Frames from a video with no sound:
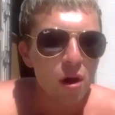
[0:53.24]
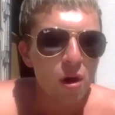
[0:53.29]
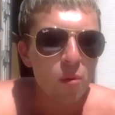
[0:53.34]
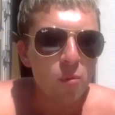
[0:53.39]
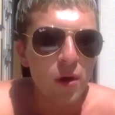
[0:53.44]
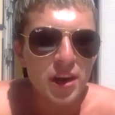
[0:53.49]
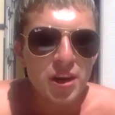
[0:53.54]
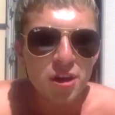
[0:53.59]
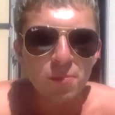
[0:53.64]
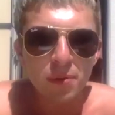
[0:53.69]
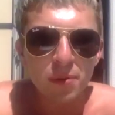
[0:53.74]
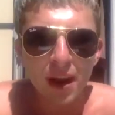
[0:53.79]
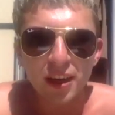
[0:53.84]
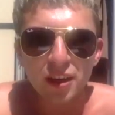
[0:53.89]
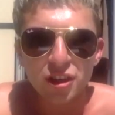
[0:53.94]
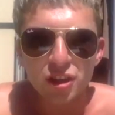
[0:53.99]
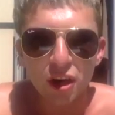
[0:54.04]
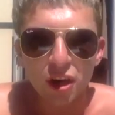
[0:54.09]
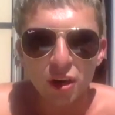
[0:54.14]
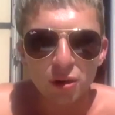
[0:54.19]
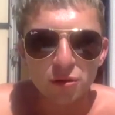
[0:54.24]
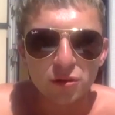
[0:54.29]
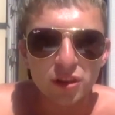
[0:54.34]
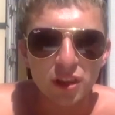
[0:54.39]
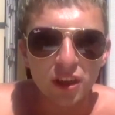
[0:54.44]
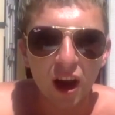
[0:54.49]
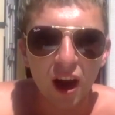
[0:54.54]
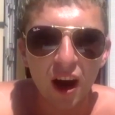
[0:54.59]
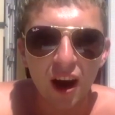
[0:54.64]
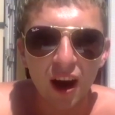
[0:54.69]
when you play shows,
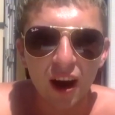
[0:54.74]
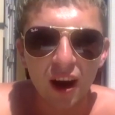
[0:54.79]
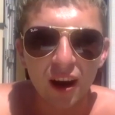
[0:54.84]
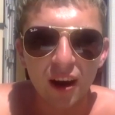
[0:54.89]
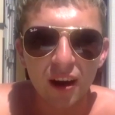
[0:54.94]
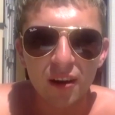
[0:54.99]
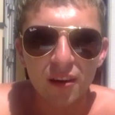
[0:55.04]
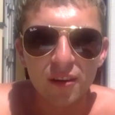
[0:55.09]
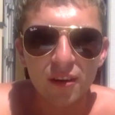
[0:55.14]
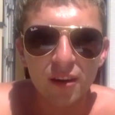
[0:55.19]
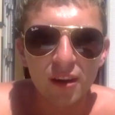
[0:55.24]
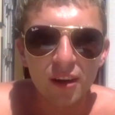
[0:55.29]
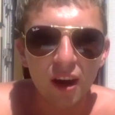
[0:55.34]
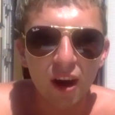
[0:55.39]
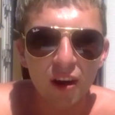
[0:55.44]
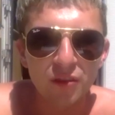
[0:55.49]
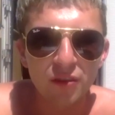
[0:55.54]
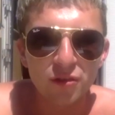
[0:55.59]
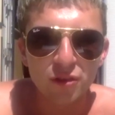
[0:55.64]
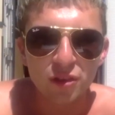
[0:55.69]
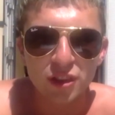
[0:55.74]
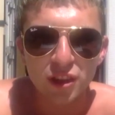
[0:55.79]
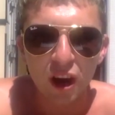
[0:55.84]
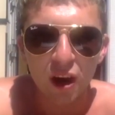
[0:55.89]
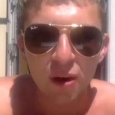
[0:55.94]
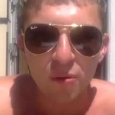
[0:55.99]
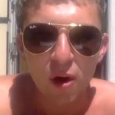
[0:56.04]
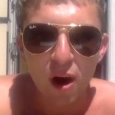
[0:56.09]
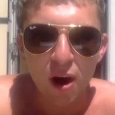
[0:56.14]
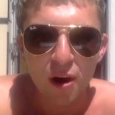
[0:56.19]
after a
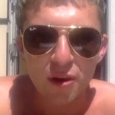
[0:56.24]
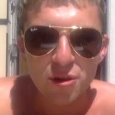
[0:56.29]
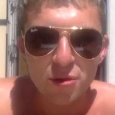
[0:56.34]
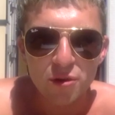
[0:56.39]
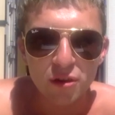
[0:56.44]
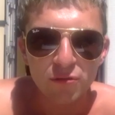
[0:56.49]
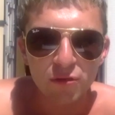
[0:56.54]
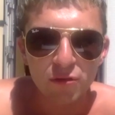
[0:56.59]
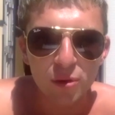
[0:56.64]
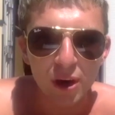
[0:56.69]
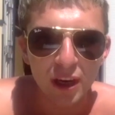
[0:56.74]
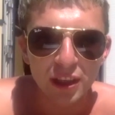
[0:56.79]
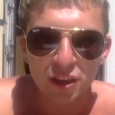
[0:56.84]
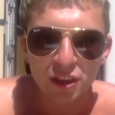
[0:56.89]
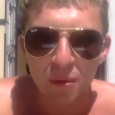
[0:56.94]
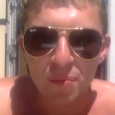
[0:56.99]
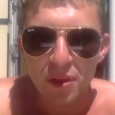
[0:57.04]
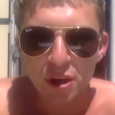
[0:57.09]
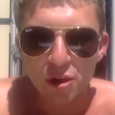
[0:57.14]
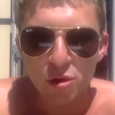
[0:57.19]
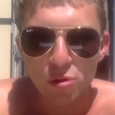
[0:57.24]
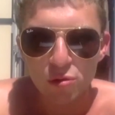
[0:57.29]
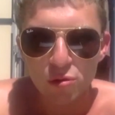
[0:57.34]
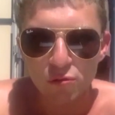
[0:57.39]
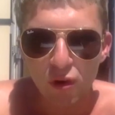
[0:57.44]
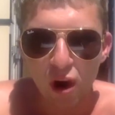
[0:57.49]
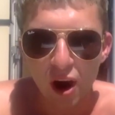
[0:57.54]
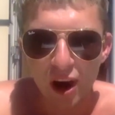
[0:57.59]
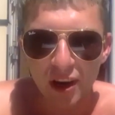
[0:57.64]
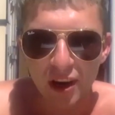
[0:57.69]
certain while, you can request something called a
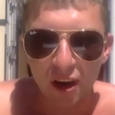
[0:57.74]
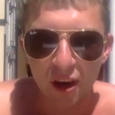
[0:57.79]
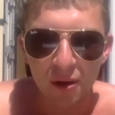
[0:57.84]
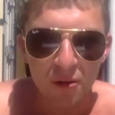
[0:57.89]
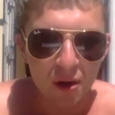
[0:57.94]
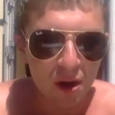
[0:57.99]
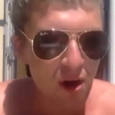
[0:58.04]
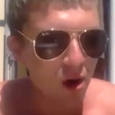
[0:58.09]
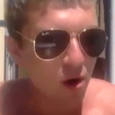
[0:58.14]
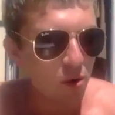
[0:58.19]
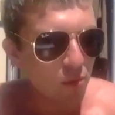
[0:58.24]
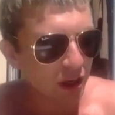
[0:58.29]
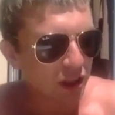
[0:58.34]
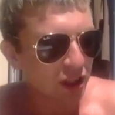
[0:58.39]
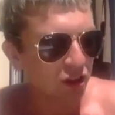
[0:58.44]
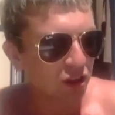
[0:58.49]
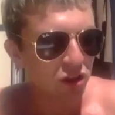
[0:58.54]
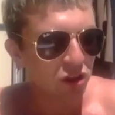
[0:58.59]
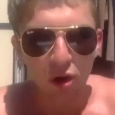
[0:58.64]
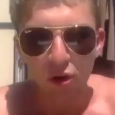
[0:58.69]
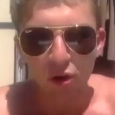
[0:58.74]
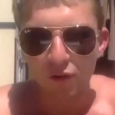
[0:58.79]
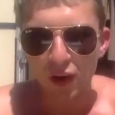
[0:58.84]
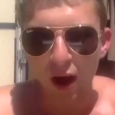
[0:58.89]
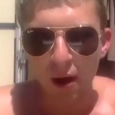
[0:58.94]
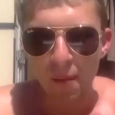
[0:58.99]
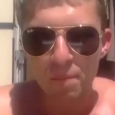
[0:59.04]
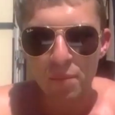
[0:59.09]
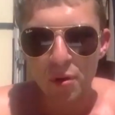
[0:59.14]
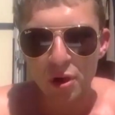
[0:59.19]
rider, which is sort of
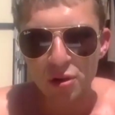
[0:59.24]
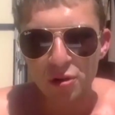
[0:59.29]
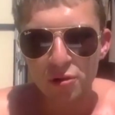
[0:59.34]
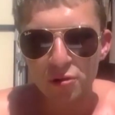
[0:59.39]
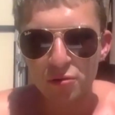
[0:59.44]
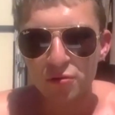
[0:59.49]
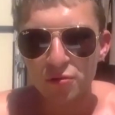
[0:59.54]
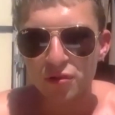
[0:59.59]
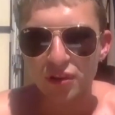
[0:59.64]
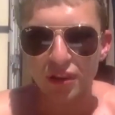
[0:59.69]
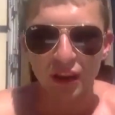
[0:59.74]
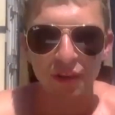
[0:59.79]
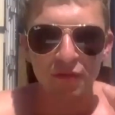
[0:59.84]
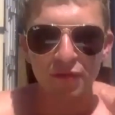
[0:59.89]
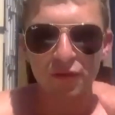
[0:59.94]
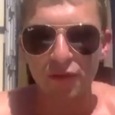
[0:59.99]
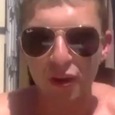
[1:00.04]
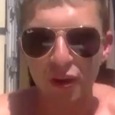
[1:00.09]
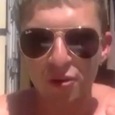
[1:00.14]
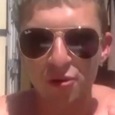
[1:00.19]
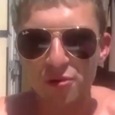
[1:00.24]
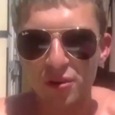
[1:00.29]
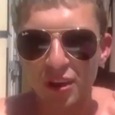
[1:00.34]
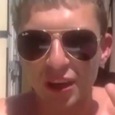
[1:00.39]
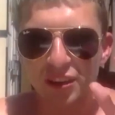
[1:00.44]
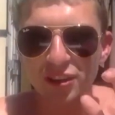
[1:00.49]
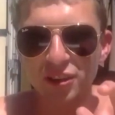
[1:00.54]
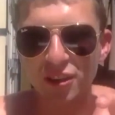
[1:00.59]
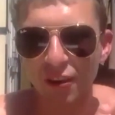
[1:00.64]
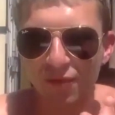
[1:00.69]
like booze and food
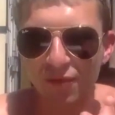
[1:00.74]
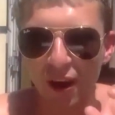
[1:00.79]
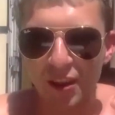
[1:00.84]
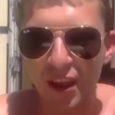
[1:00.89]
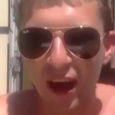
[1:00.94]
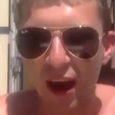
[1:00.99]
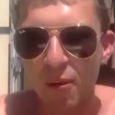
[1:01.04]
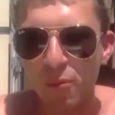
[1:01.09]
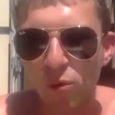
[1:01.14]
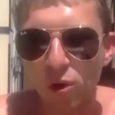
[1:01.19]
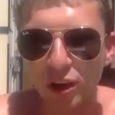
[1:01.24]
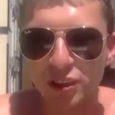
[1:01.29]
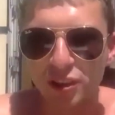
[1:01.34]
and stuff like that. What